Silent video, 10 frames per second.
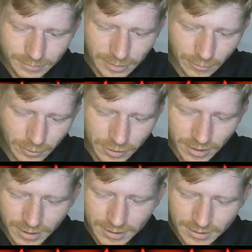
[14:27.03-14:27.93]
I want to try
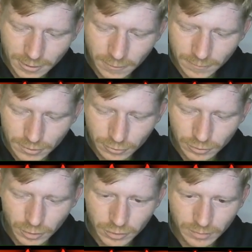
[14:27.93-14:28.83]
and get it sent over as soon as
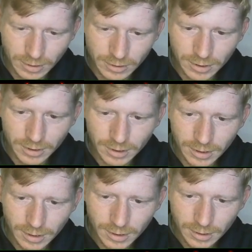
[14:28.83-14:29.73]
possible, actually.
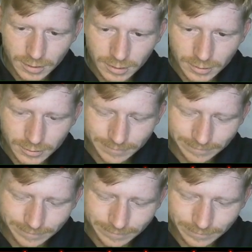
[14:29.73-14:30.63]

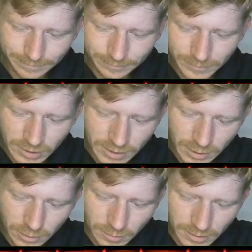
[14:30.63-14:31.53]
Mm, let's get a
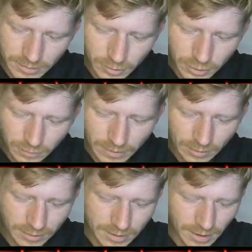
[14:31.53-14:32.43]
couple of these merged off
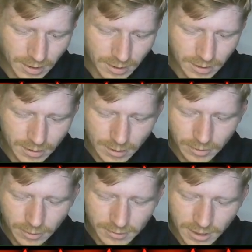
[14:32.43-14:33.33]
down into here. There we
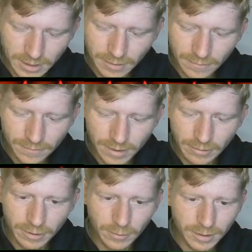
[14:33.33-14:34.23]
go. Take him out
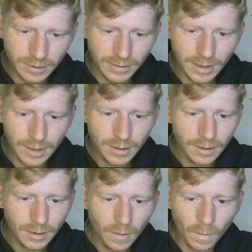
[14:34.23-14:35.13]
very quickly there.
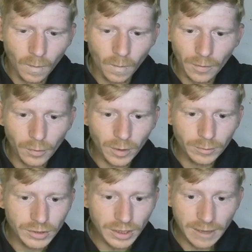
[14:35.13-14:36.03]
Oh, I thought he
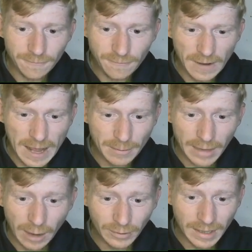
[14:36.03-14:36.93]
was going to get flipped.
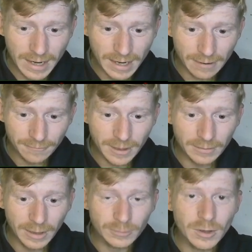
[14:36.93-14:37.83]
How didn't he get
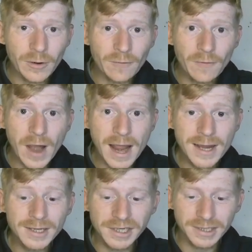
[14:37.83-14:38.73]
flipped? That was going on for
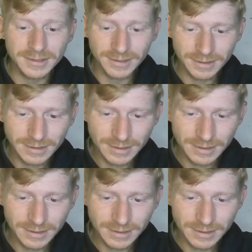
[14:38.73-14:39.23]
ages.